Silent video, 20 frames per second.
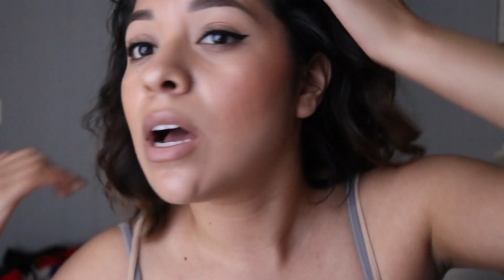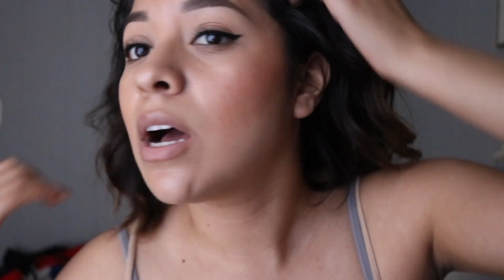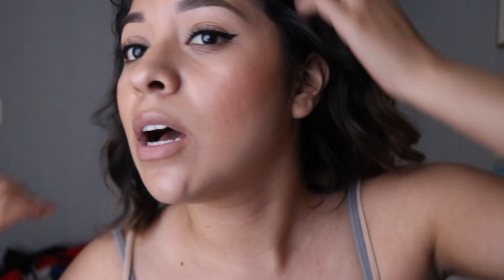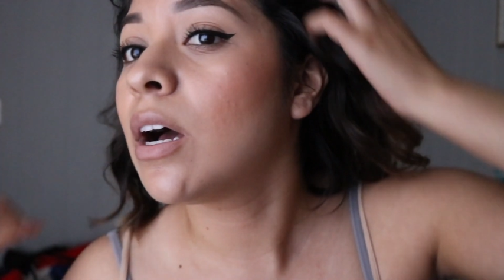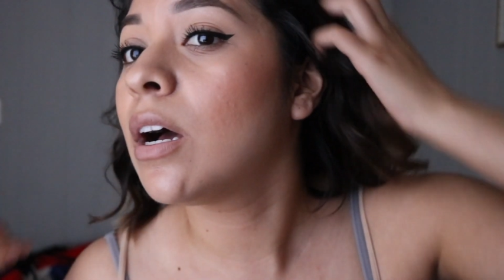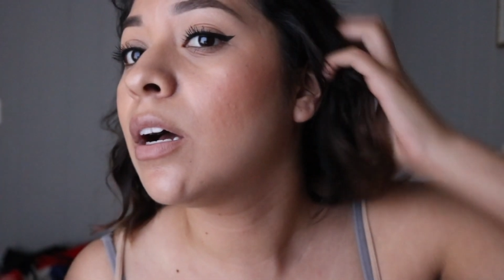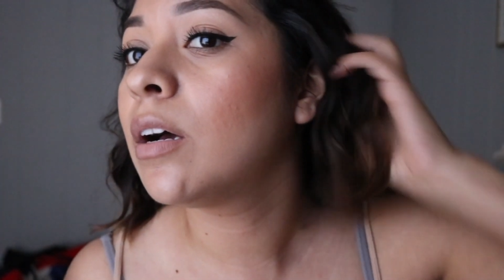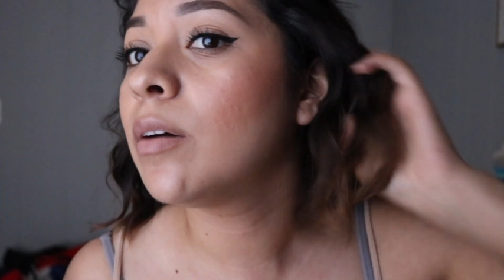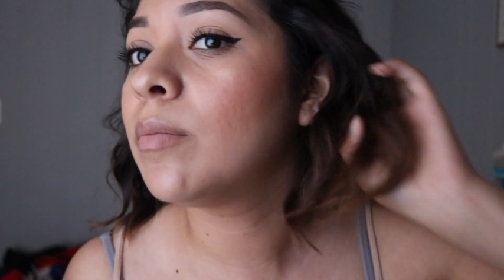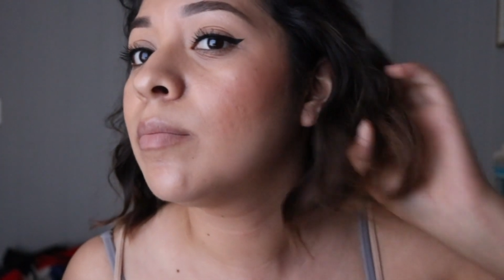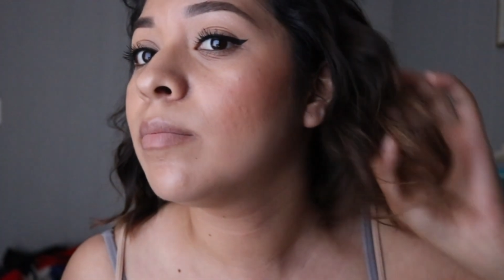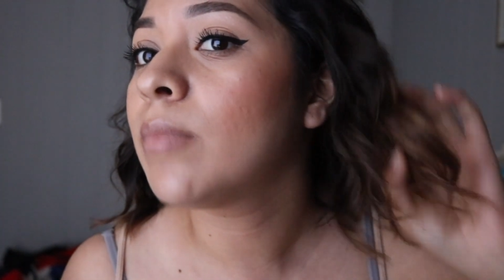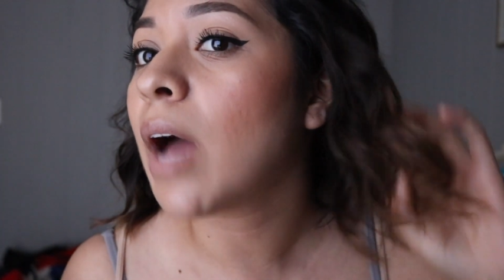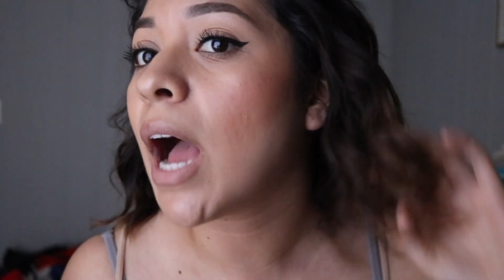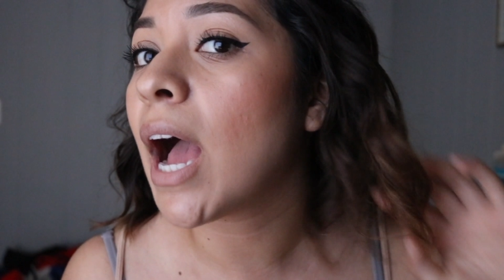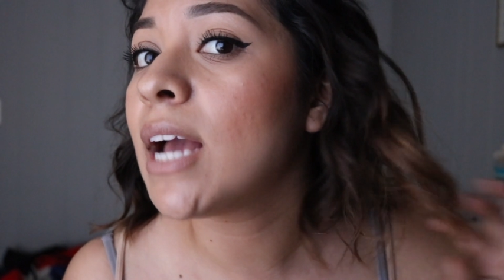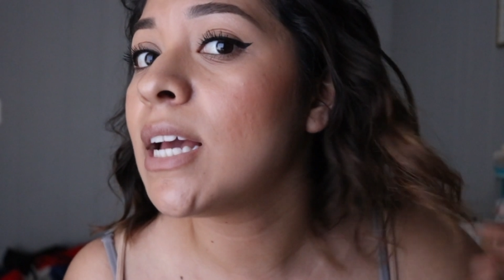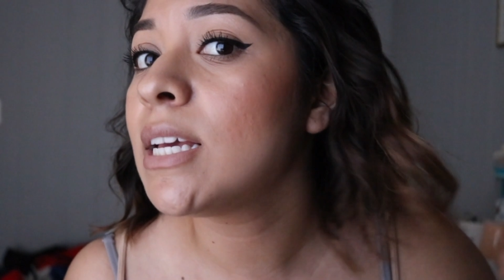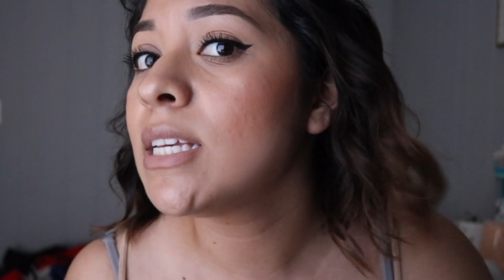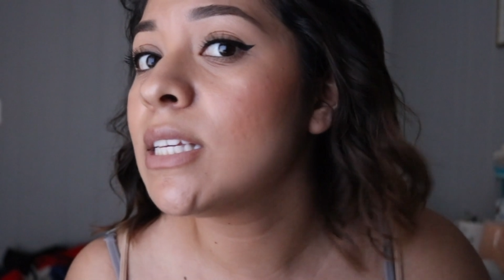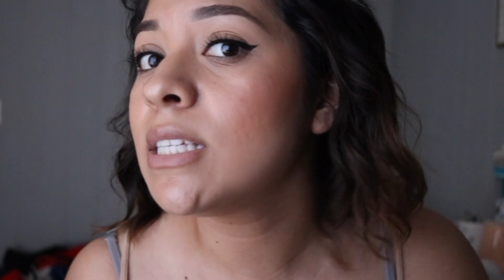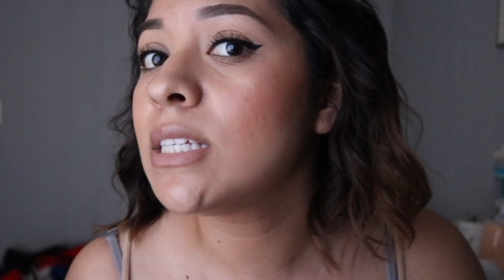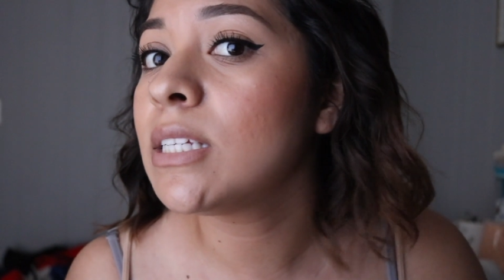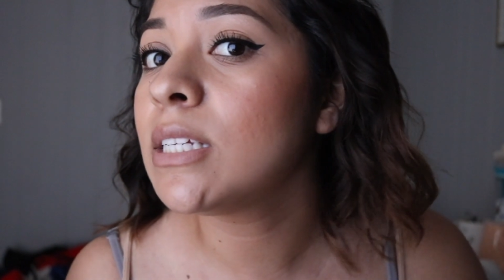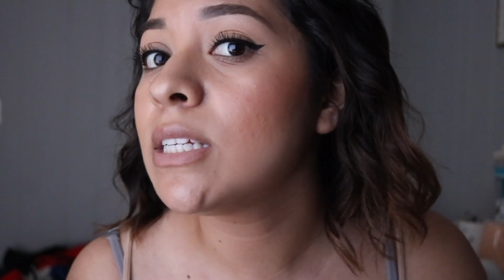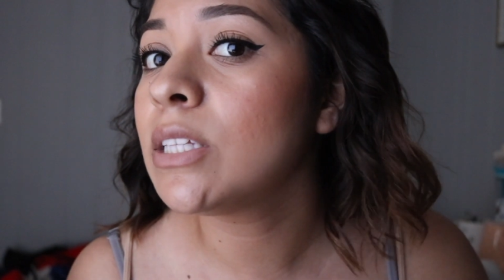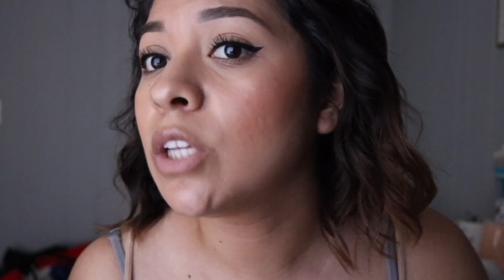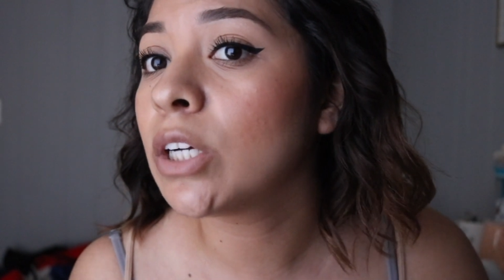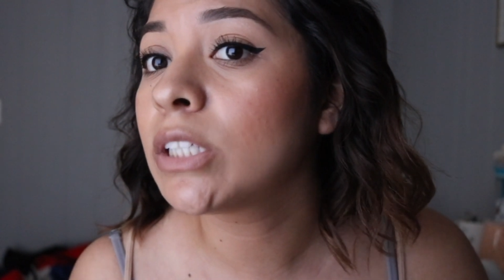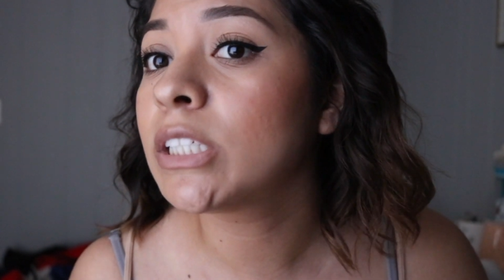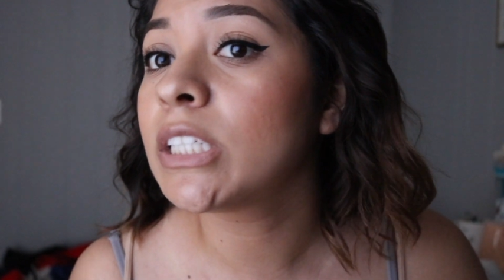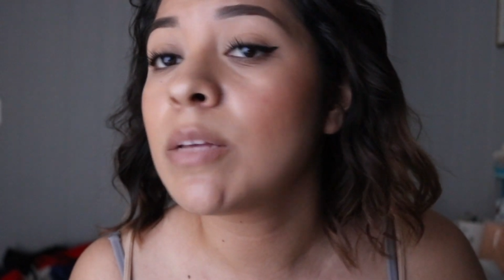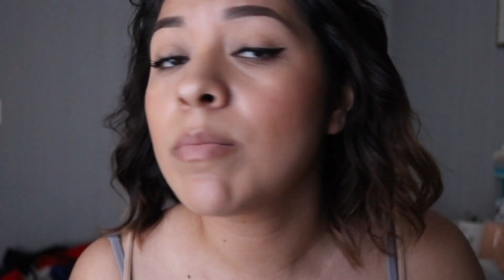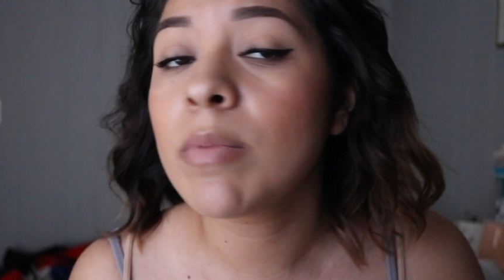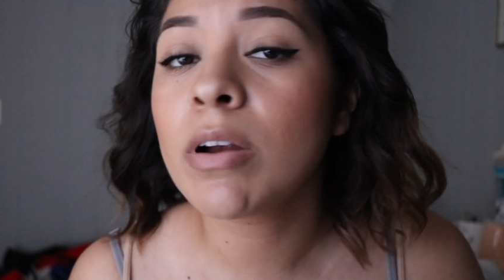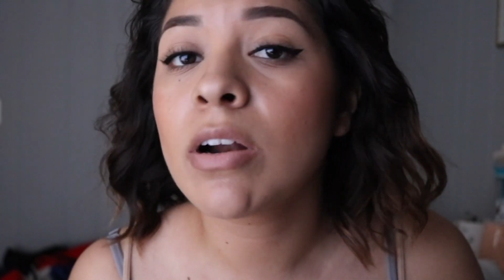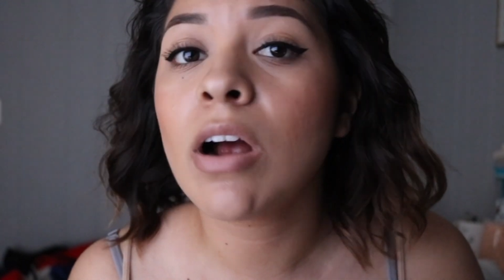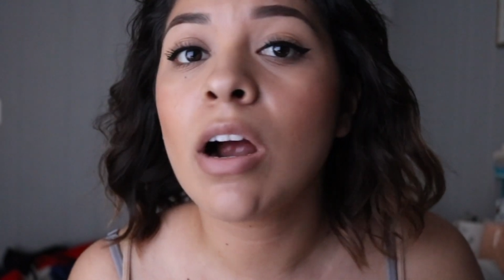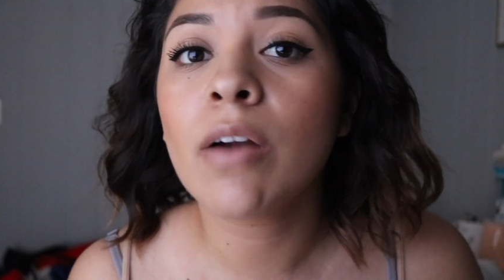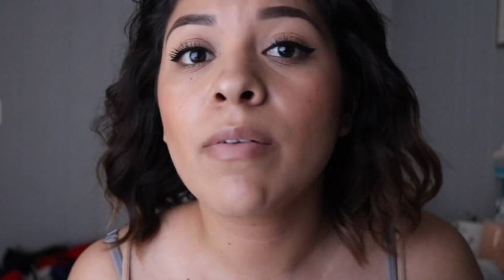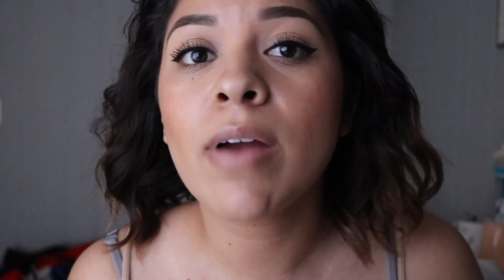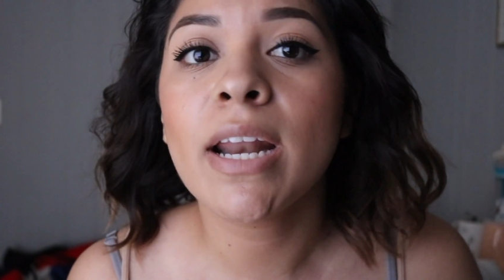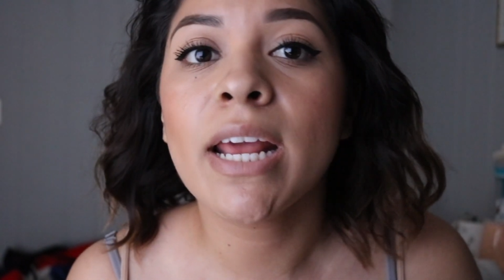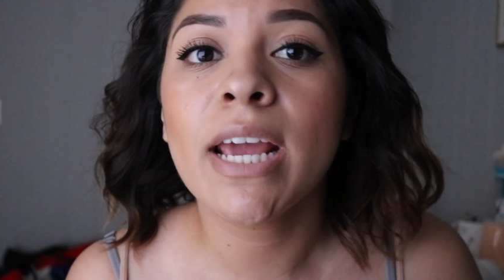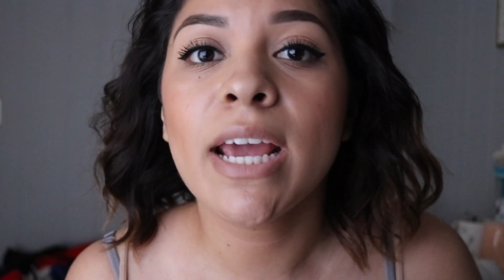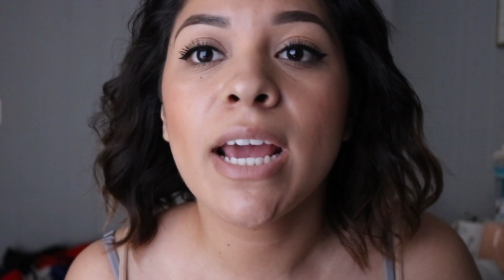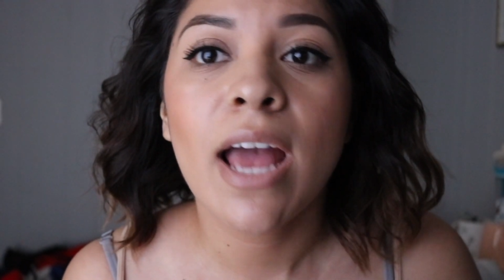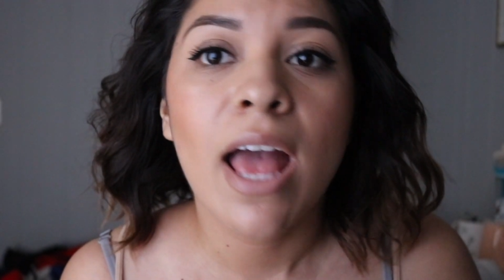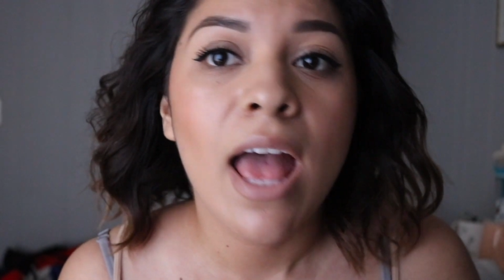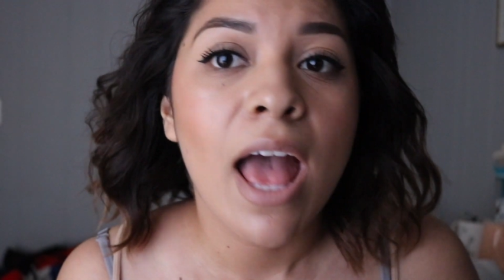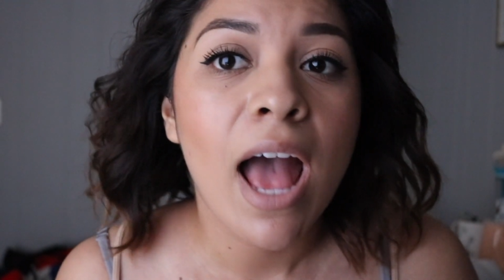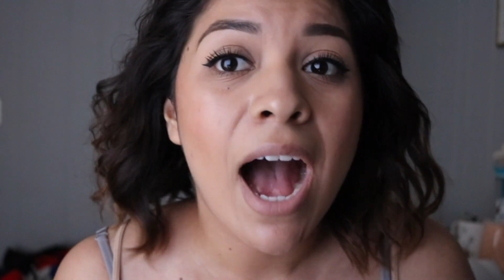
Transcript: I looked in the mirror already.